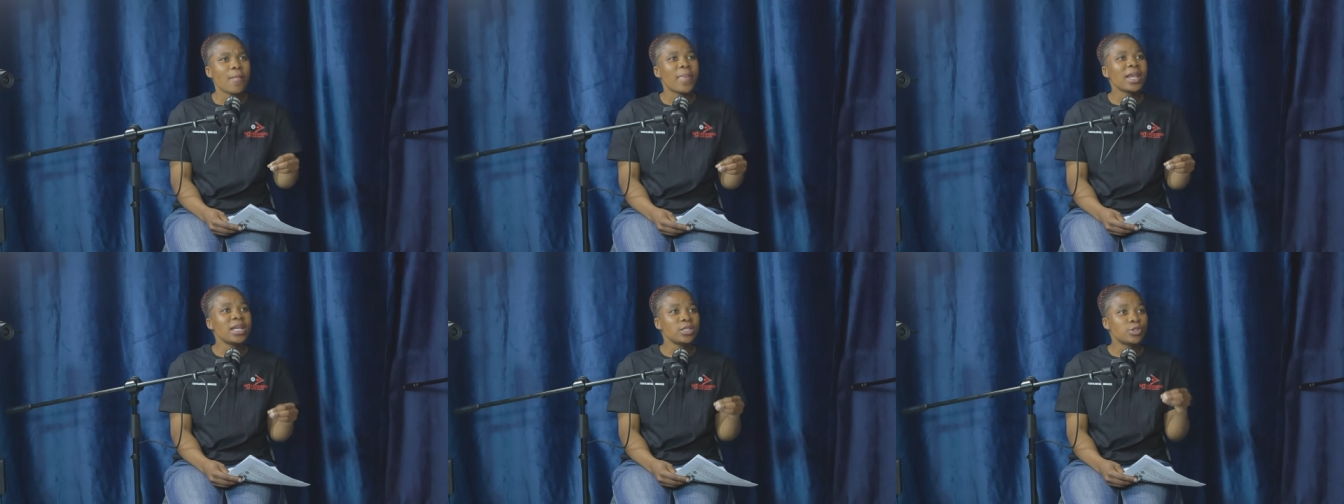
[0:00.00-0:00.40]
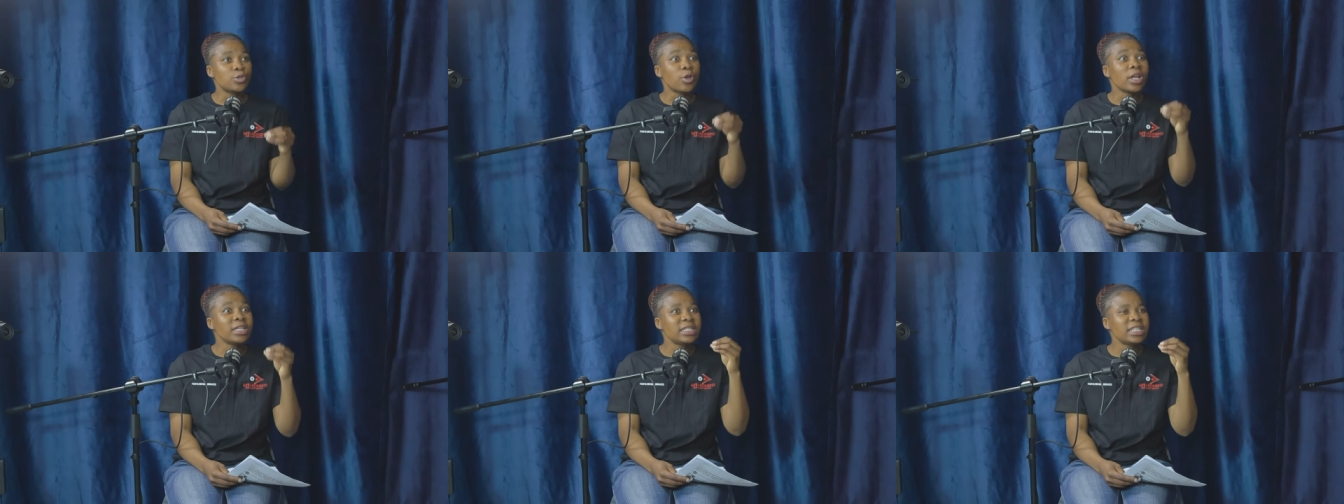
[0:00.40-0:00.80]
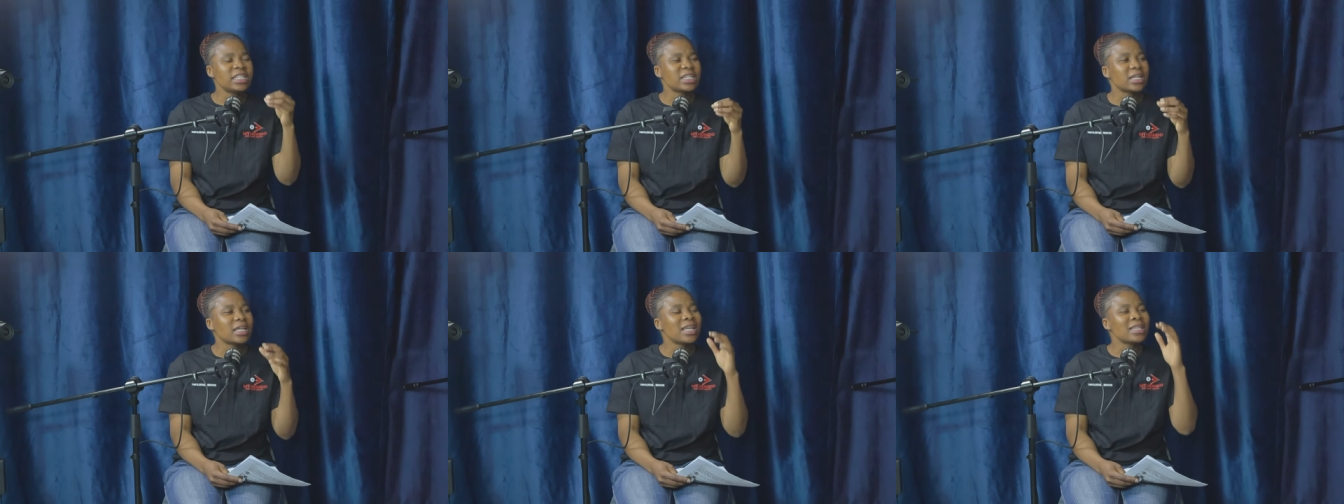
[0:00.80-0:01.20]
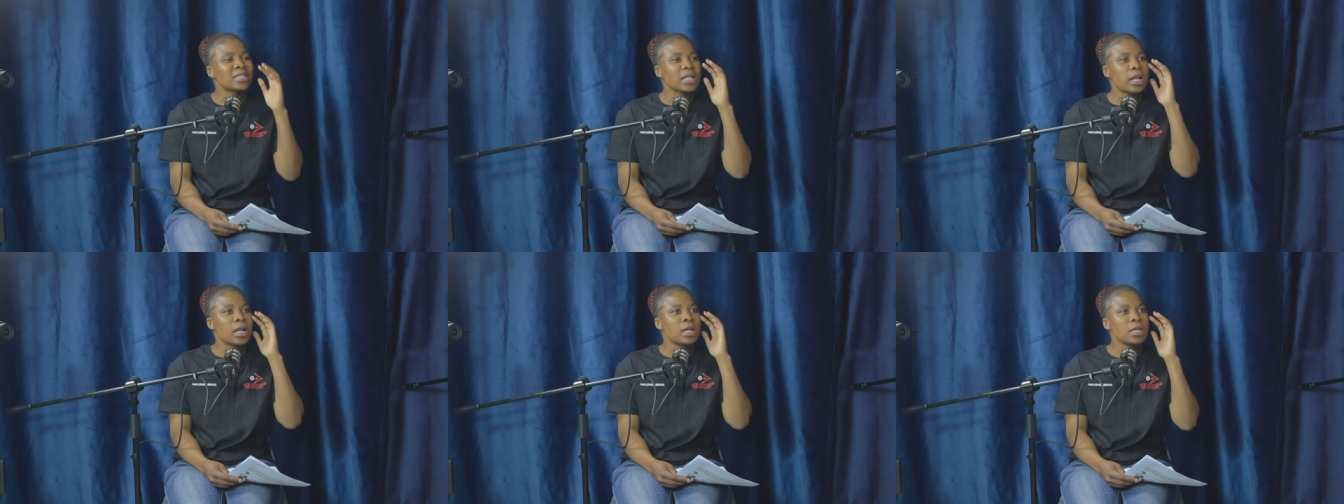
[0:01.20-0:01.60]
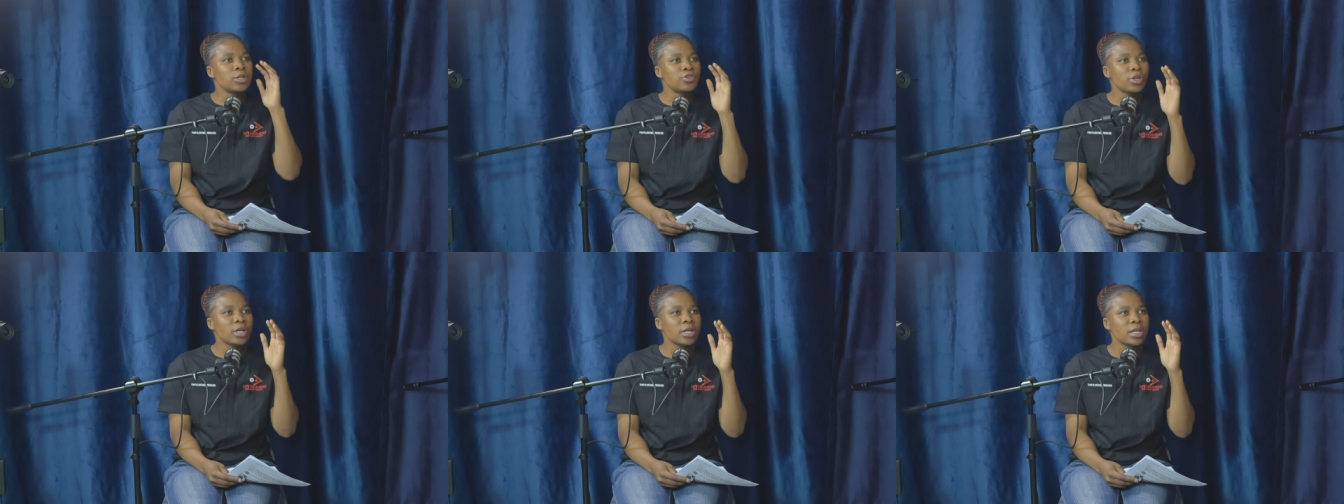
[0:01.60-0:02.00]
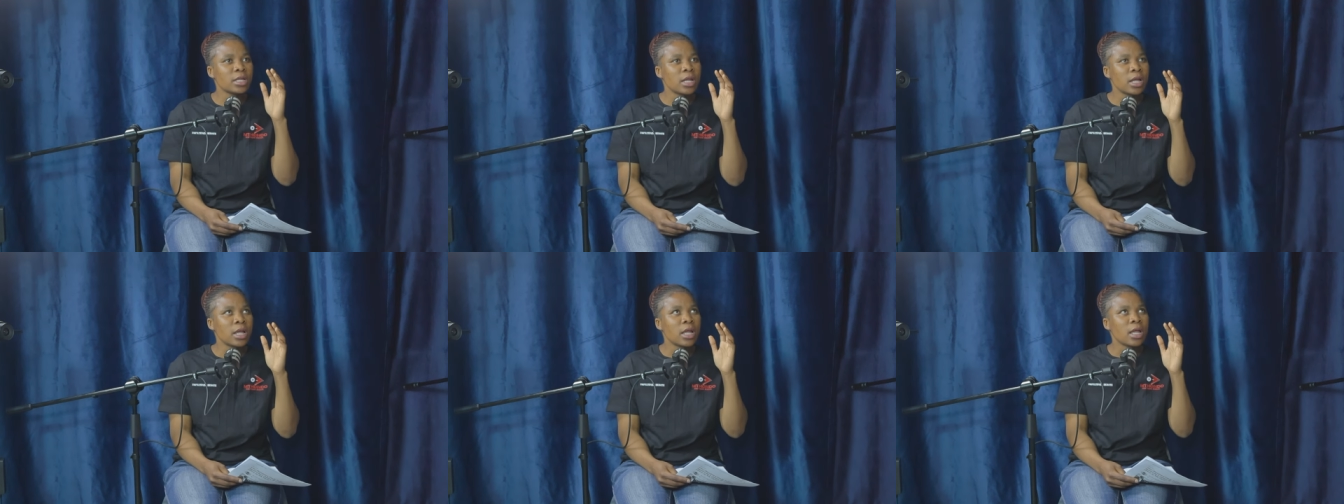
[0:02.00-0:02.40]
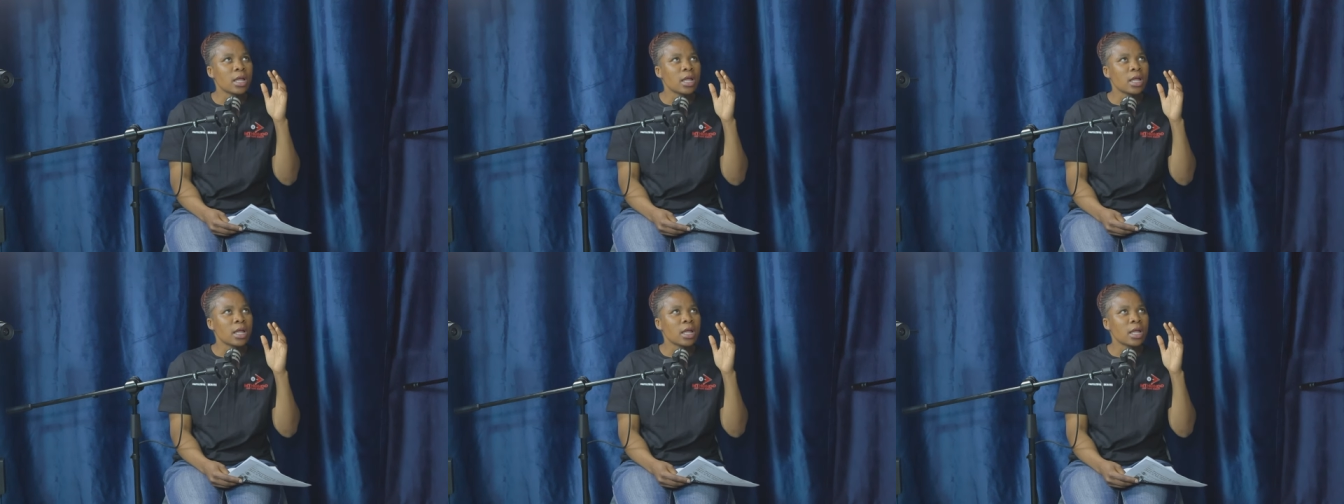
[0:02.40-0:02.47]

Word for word: but he's not teaching. He's literally